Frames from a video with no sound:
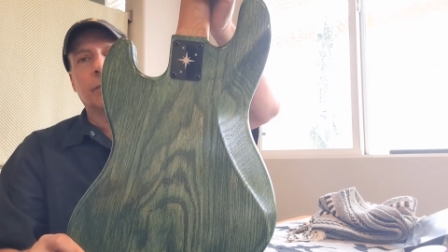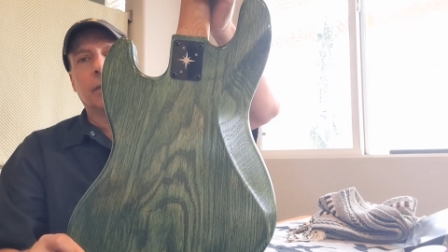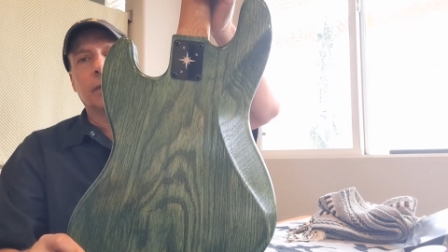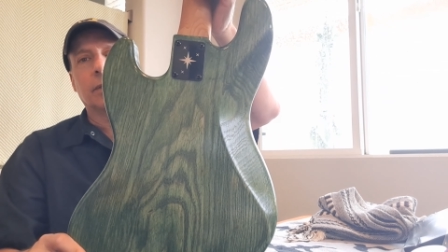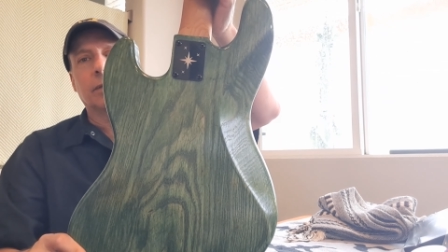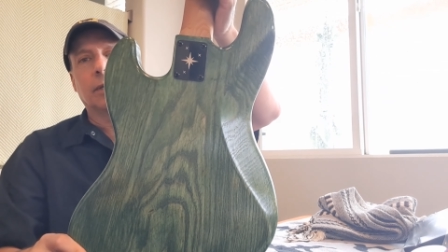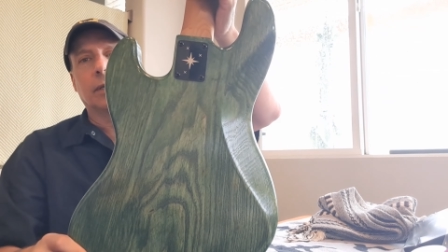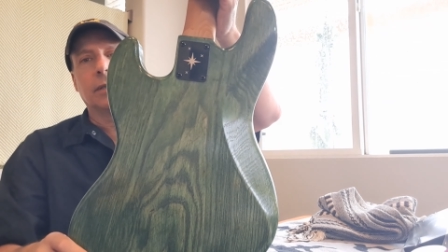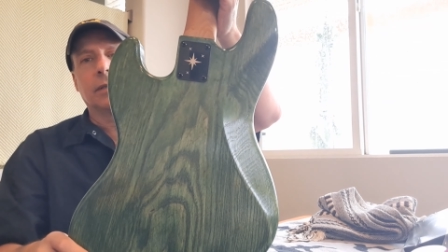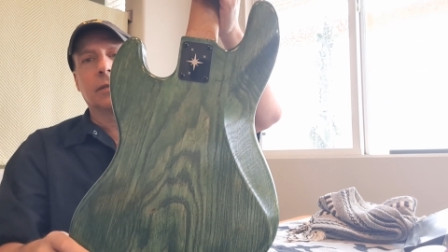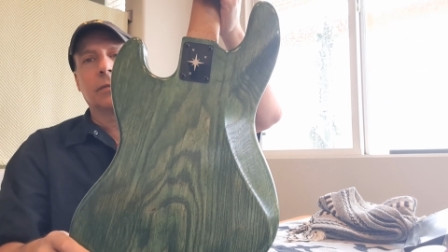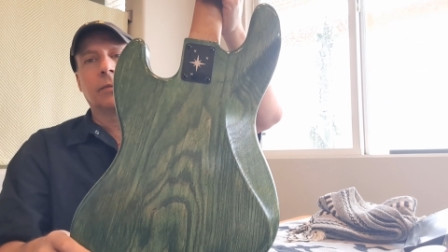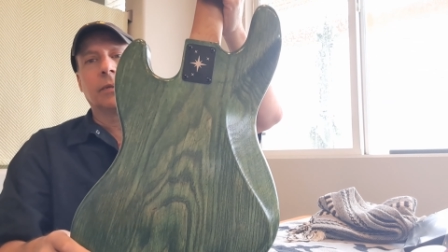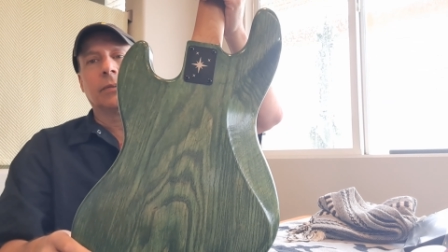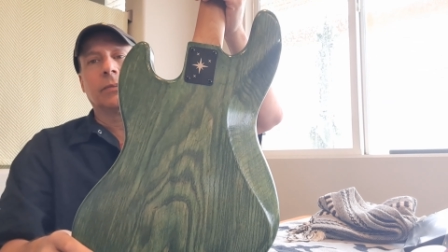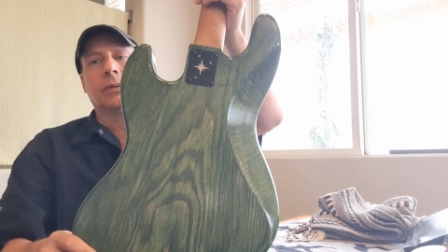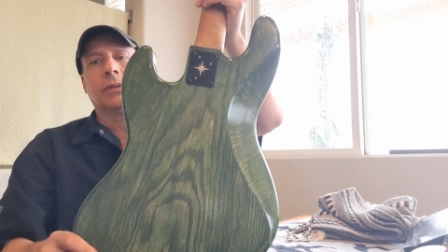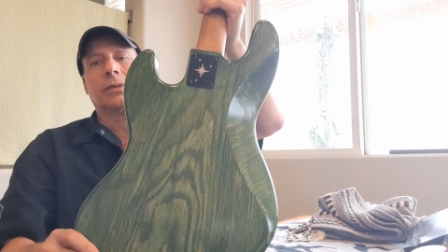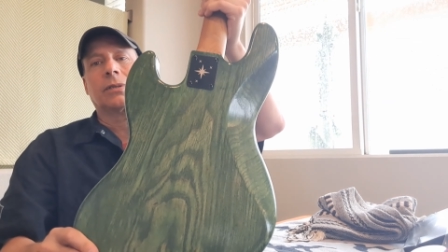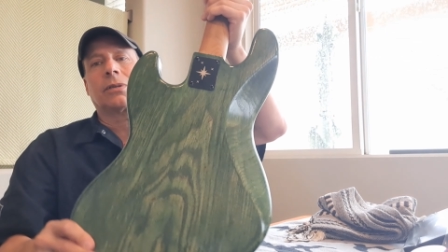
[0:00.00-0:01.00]
want. So I just went
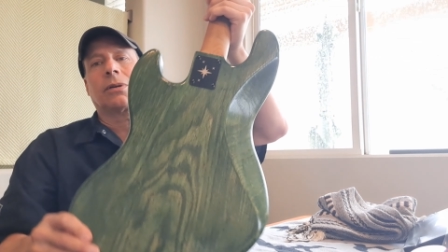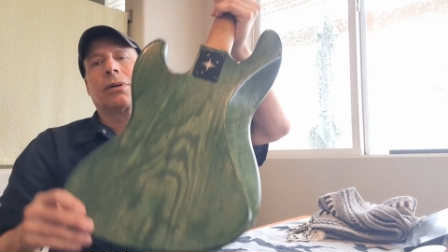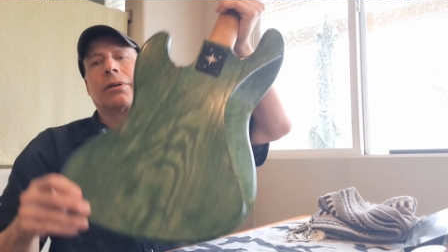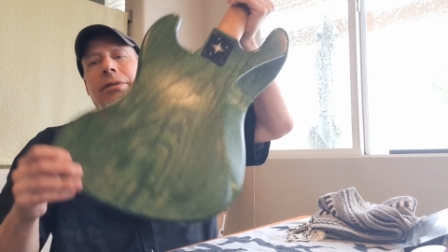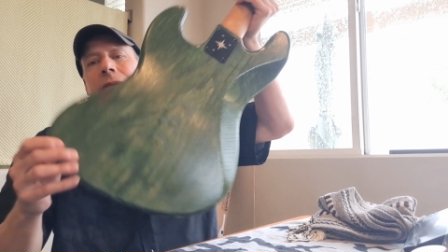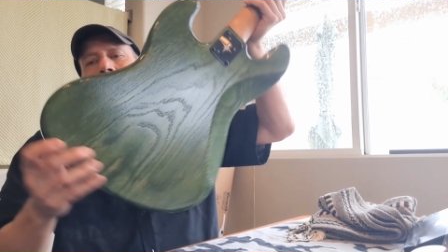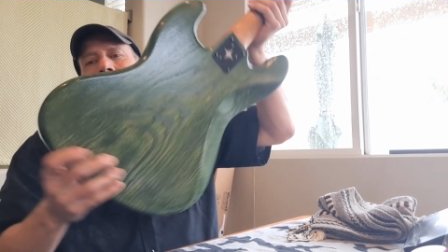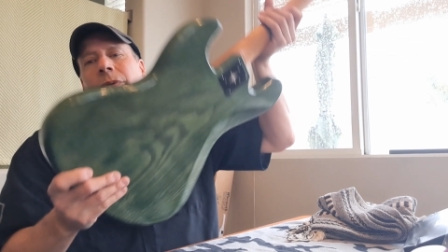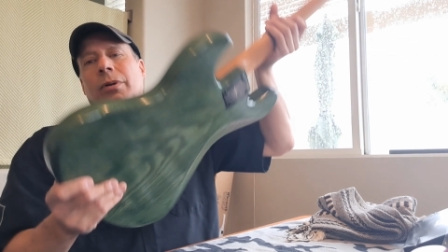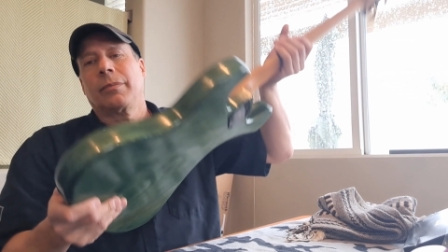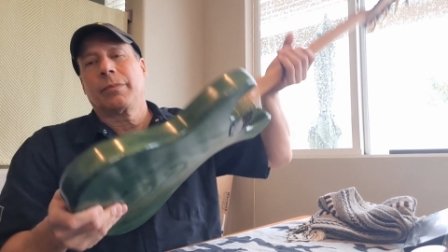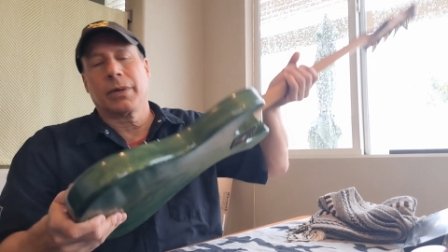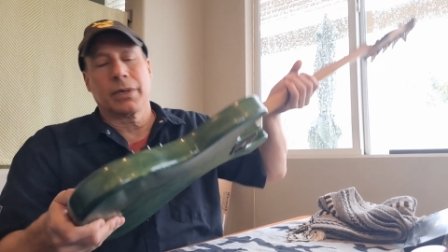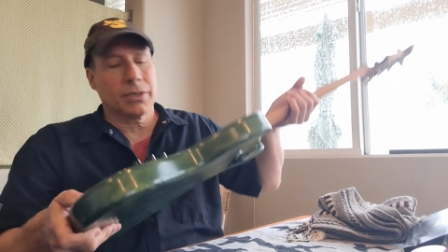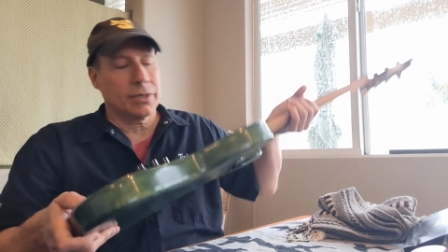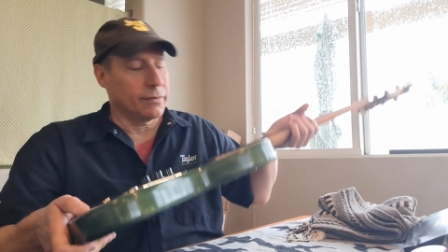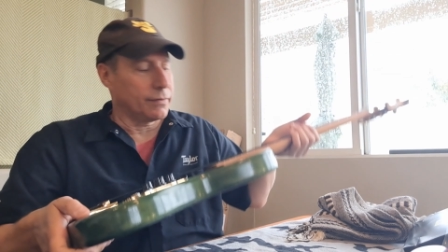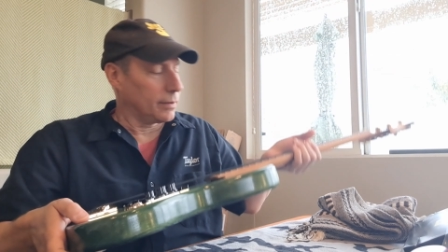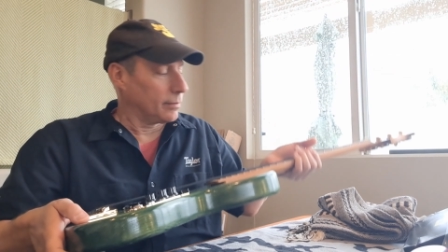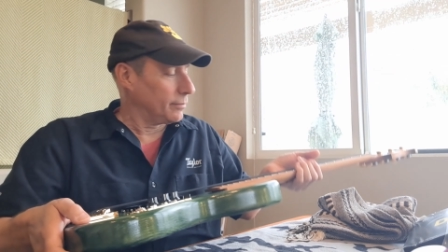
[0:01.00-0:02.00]
with stars. I bought a
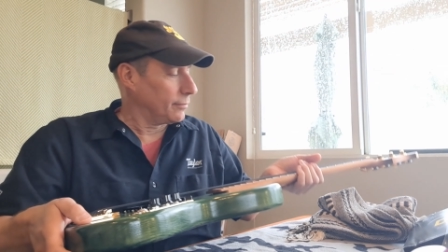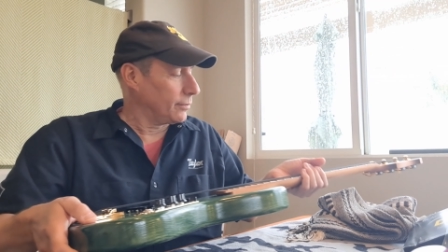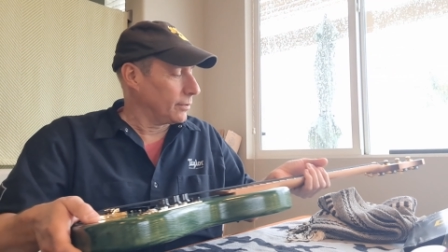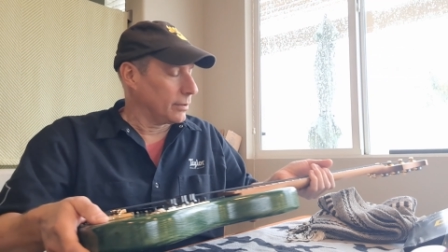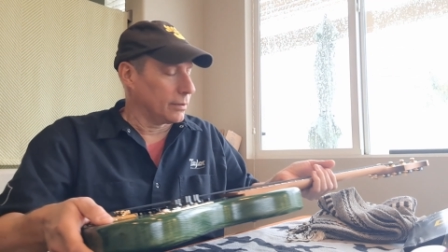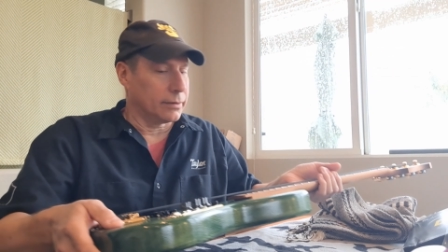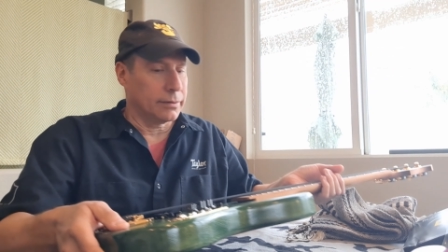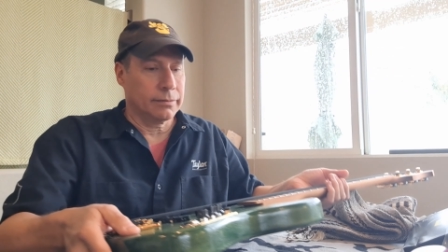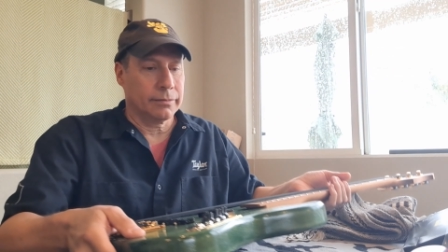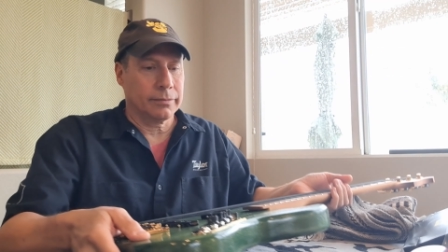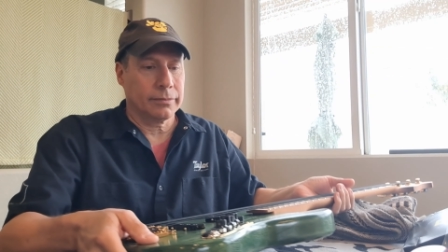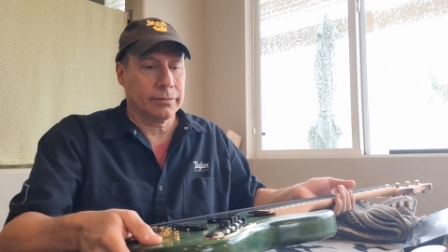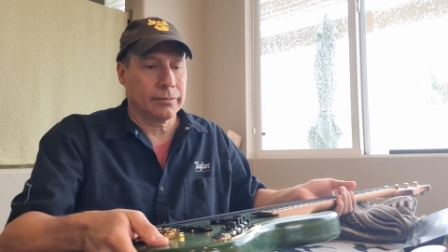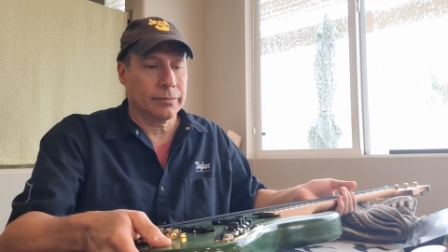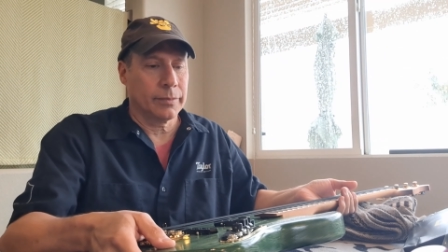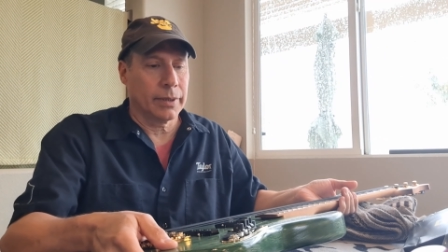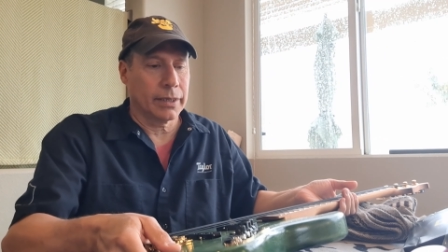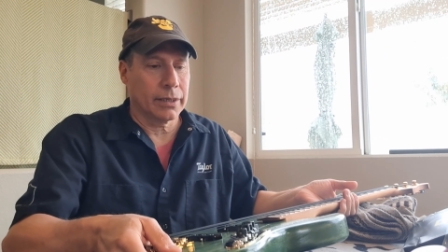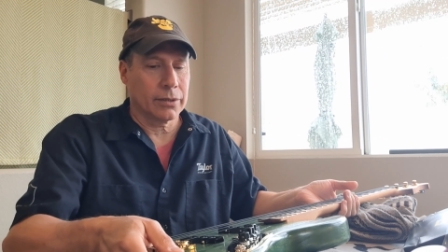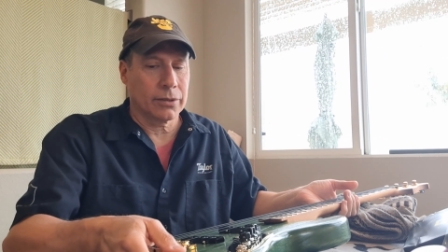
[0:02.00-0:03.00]
bunch of them for
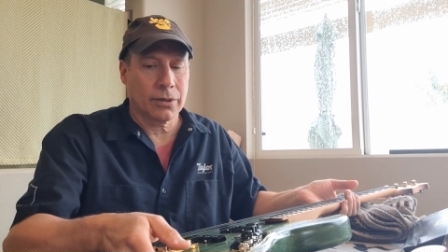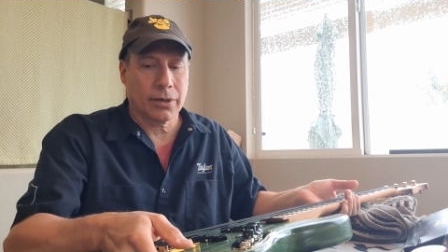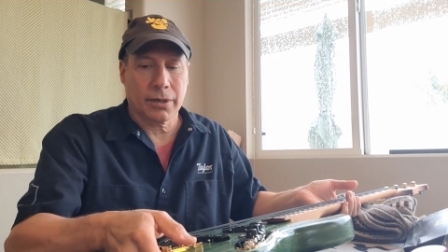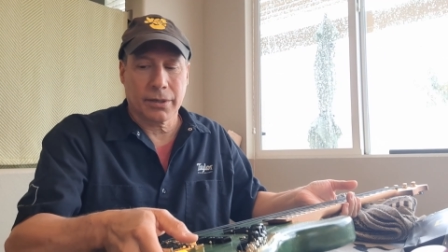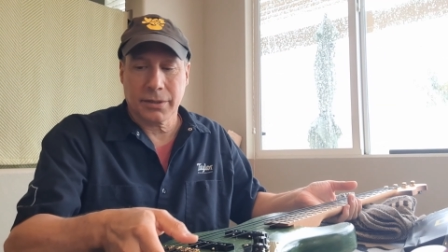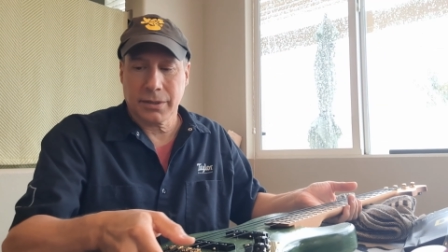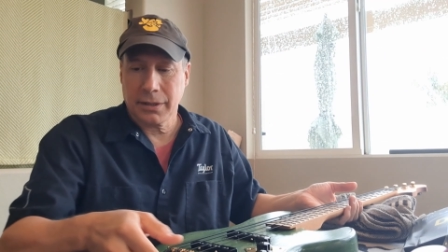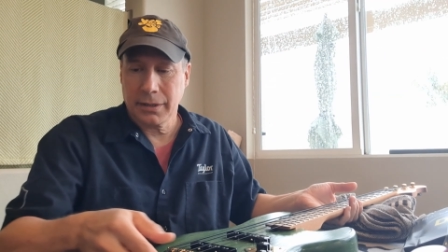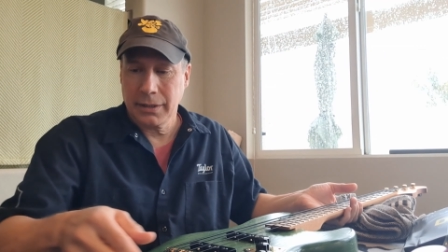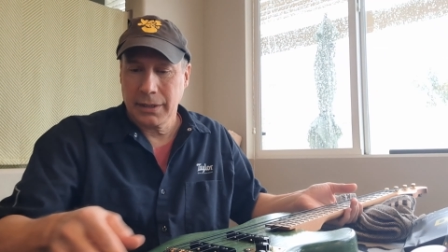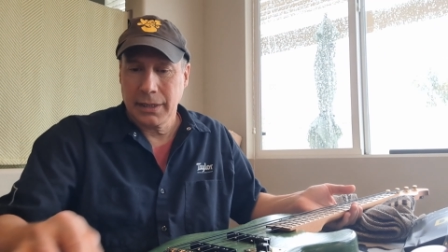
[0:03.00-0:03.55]
my guitars.